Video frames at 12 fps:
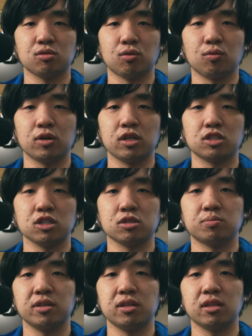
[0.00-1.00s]
Or would it just
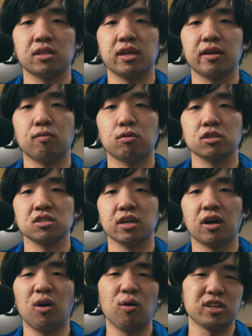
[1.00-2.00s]
be the thing where it's
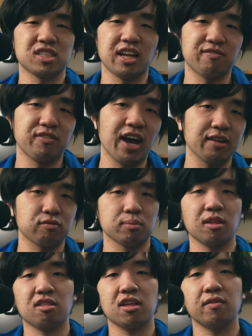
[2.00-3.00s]
like, oh, it's that fad from
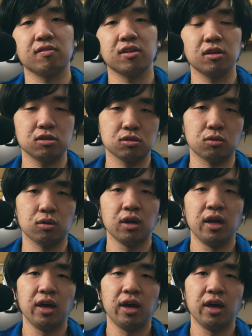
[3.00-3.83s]
the 70s, or,